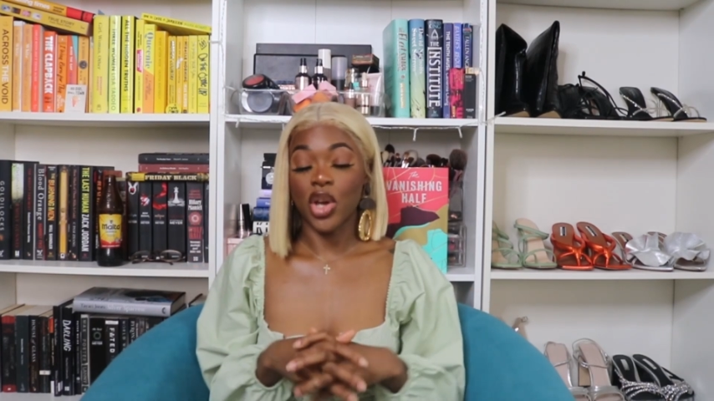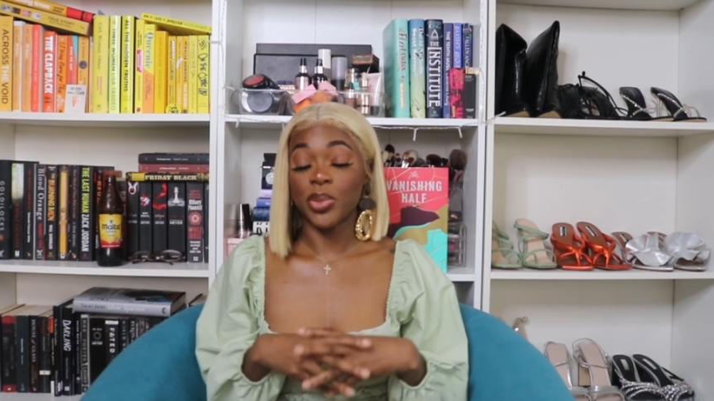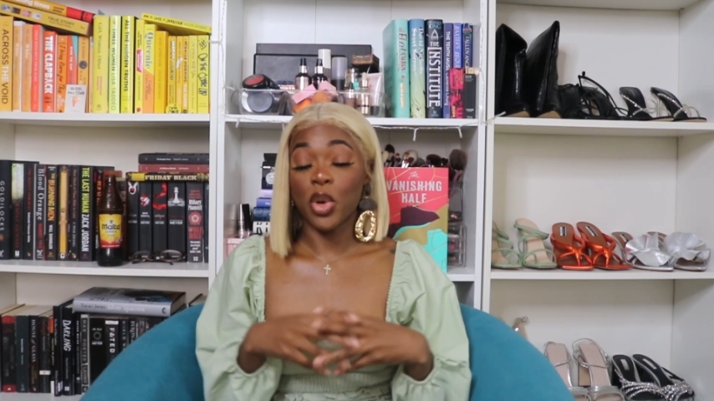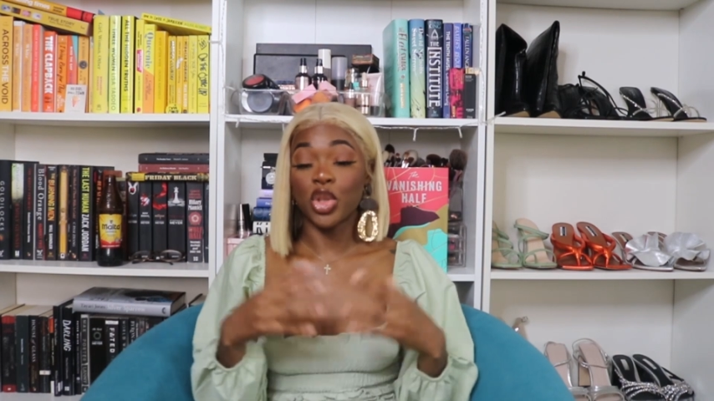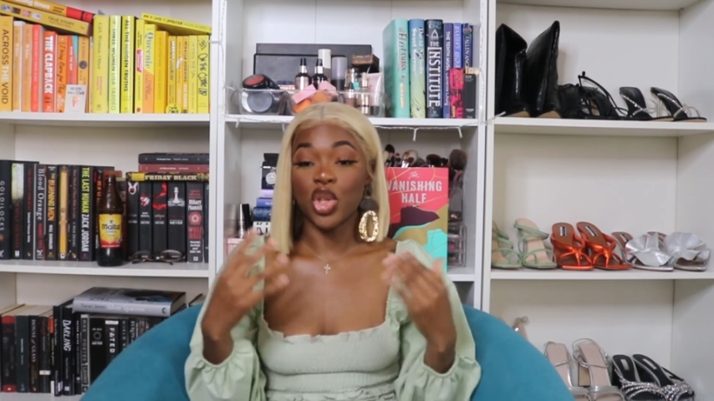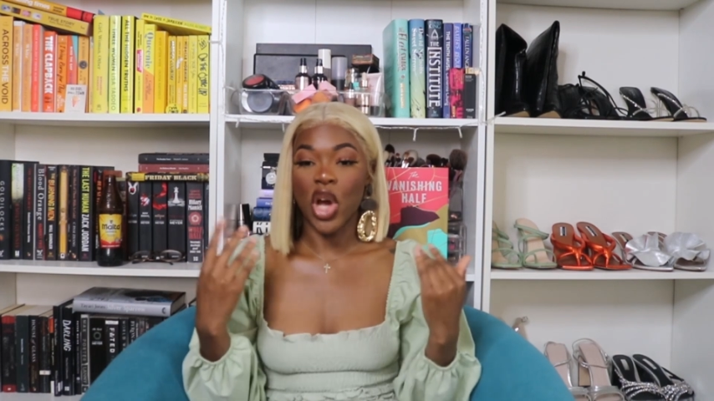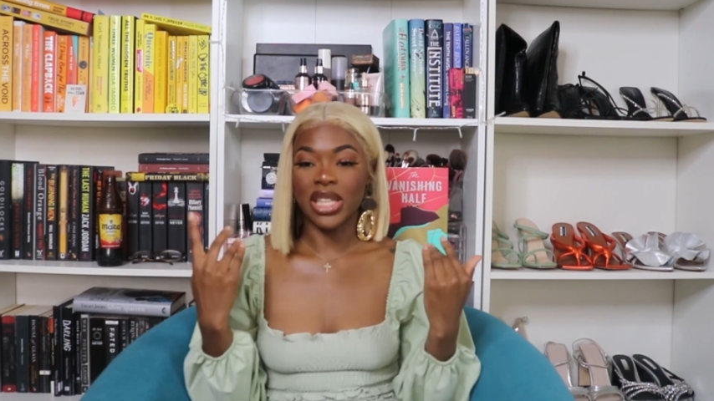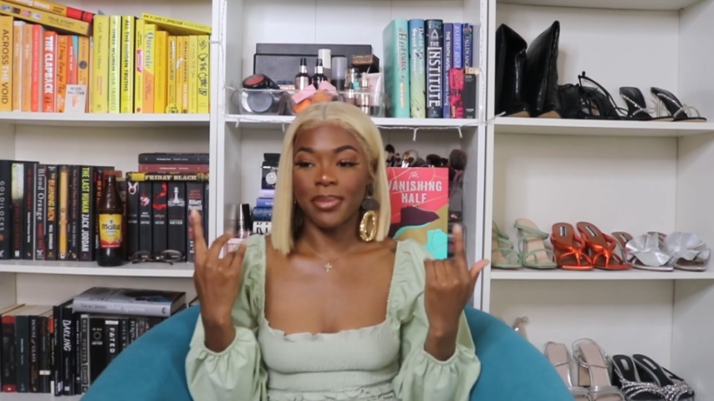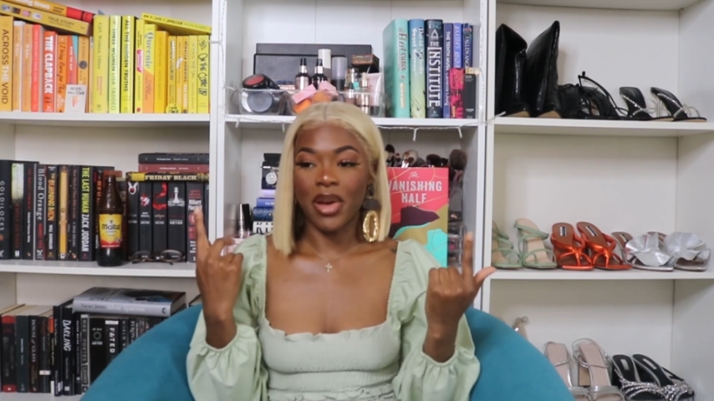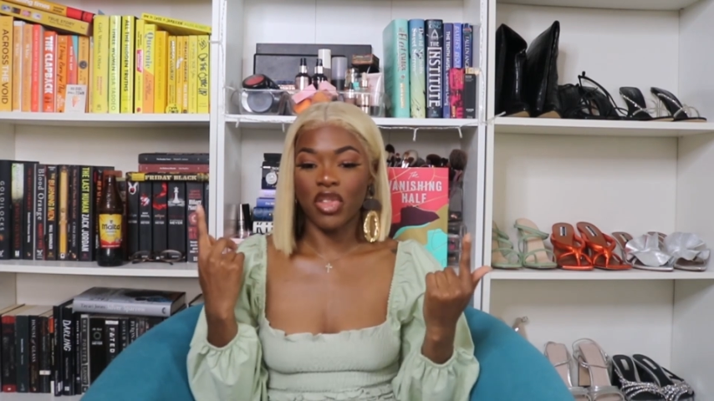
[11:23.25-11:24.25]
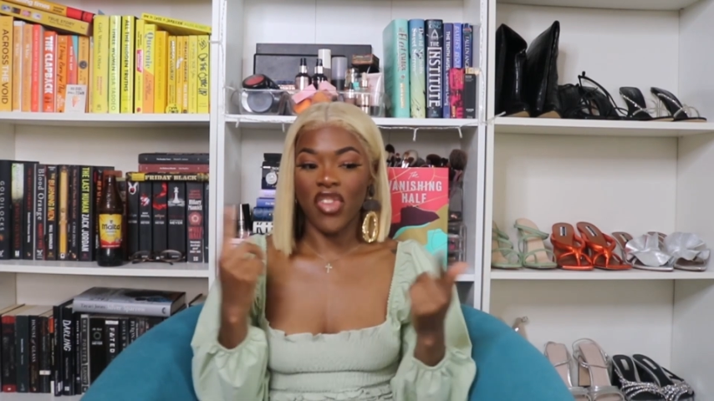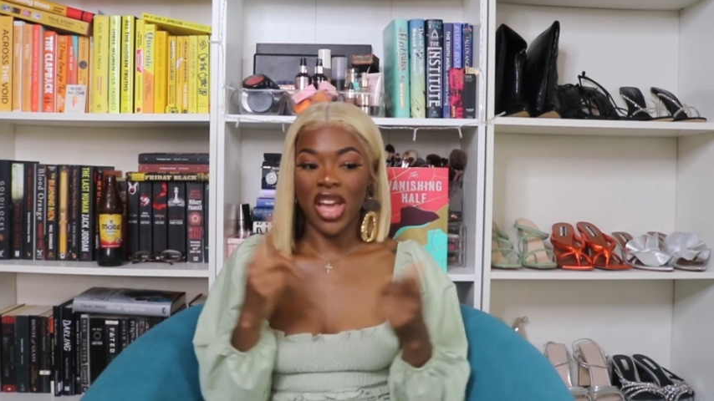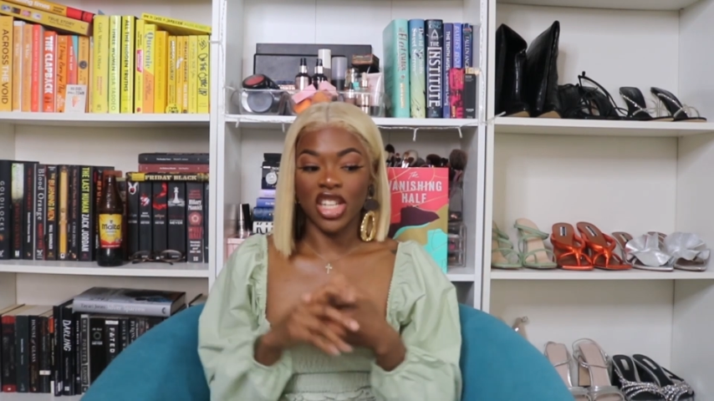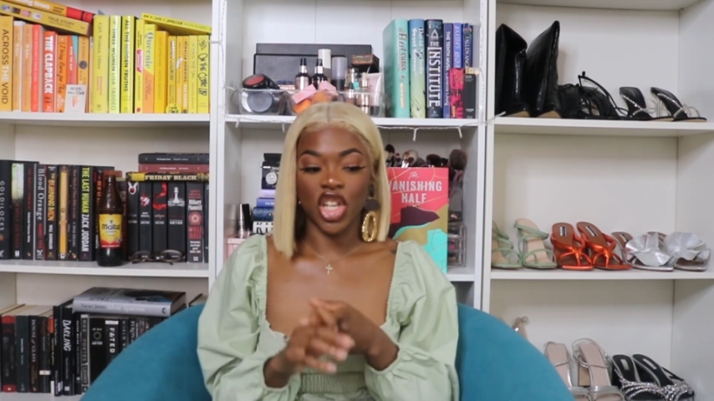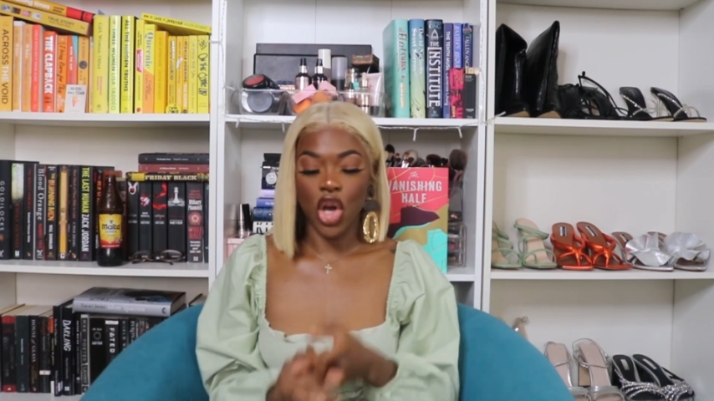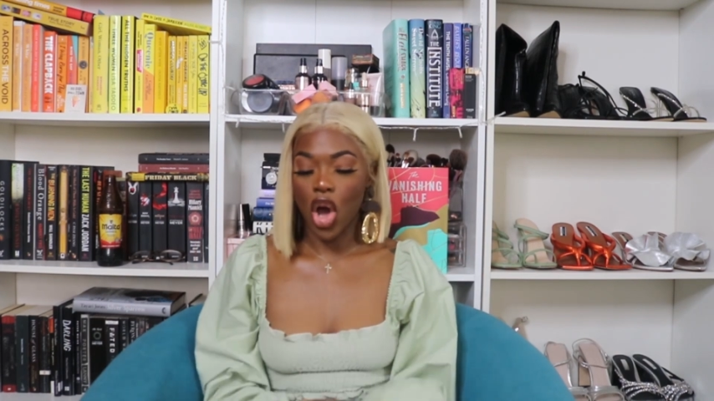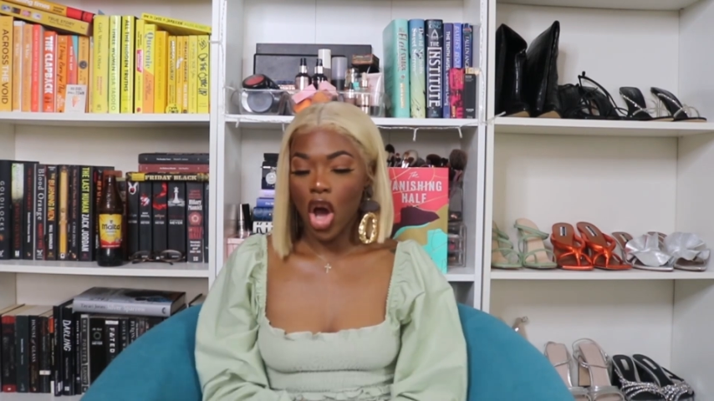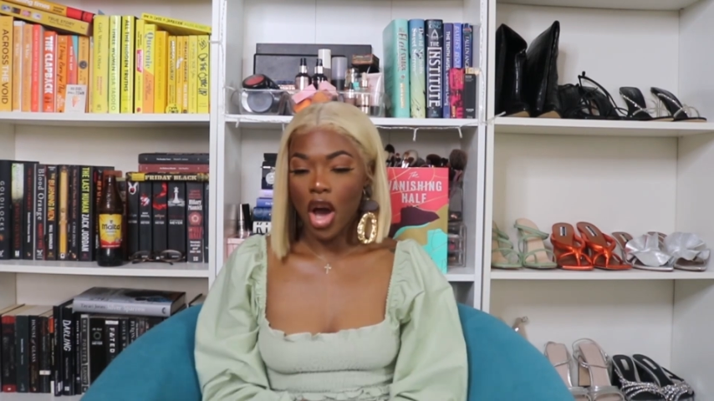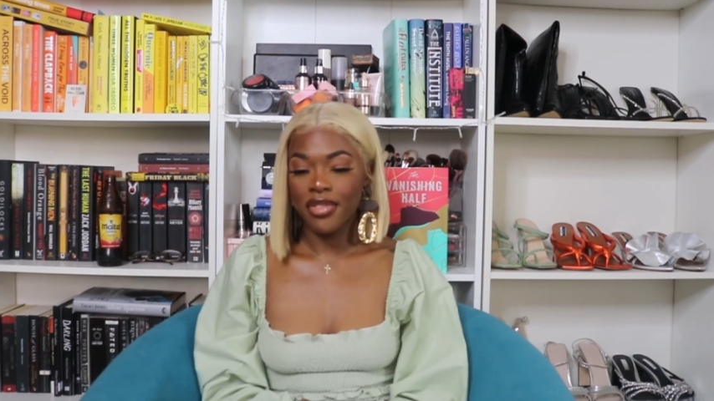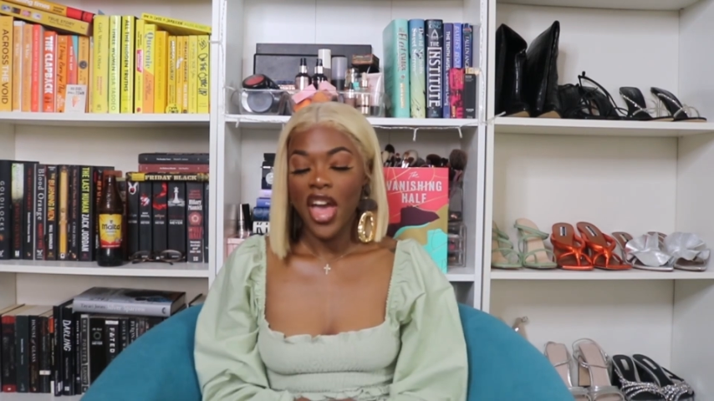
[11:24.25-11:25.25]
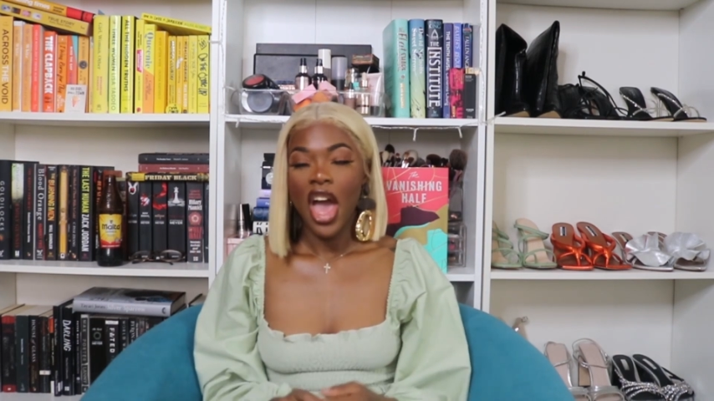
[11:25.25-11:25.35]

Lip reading: I spoke to you guys about The Vanishing Half,